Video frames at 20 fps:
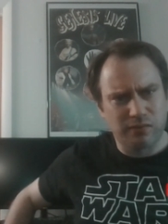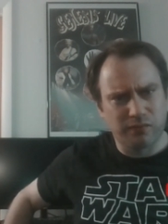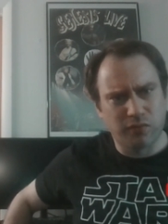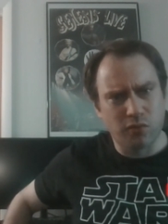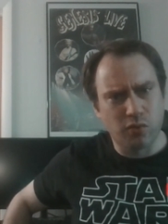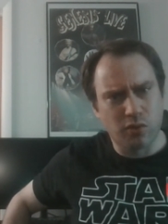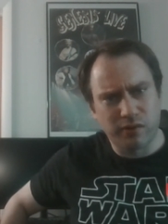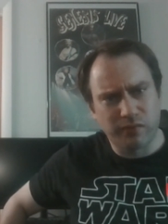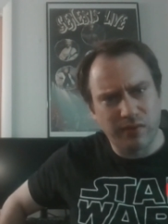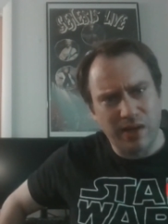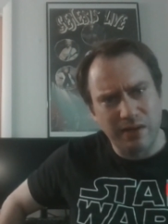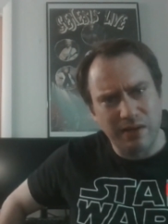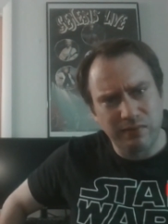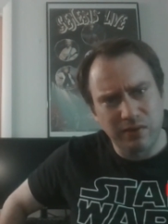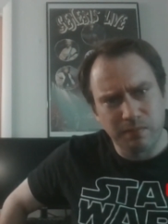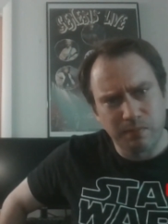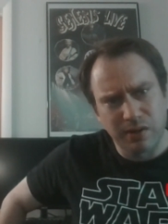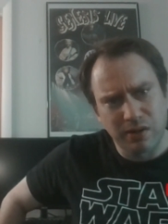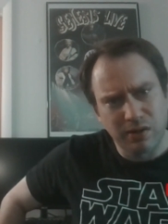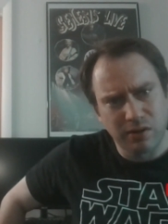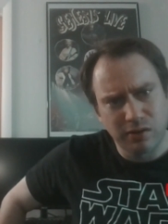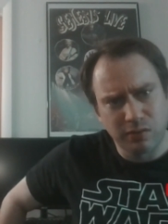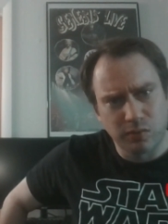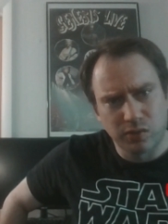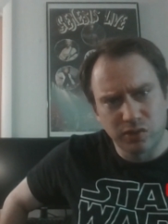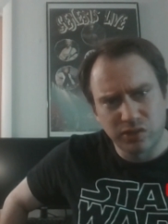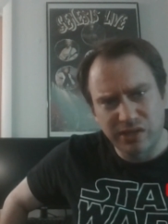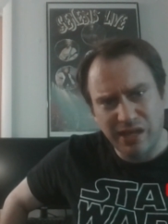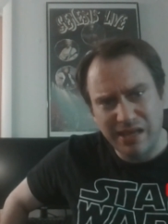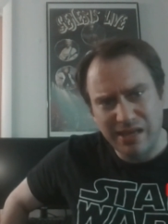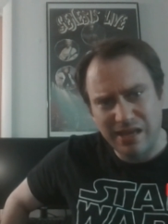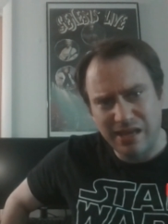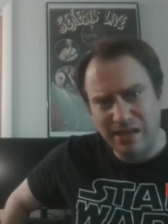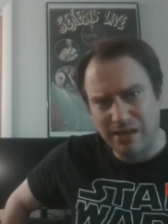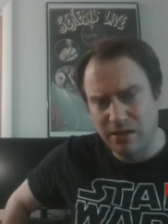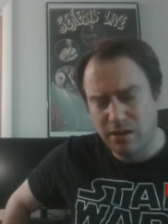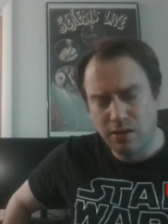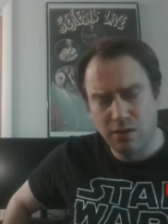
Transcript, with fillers: four or five-year period, we're taking